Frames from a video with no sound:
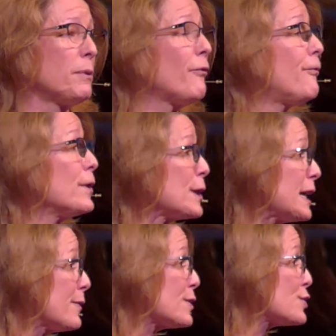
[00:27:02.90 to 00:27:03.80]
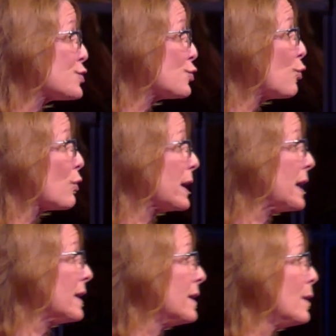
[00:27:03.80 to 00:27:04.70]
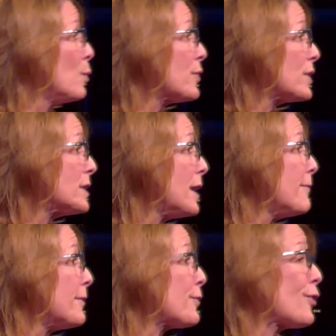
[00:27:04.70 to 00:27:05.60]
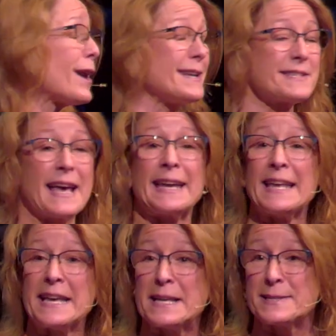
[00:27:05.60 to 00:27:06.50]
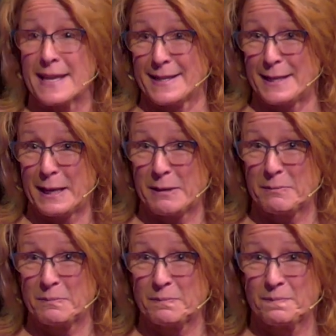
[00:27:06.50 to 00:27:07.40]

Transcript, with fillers: but filling in the story with the love of Christ and his ending.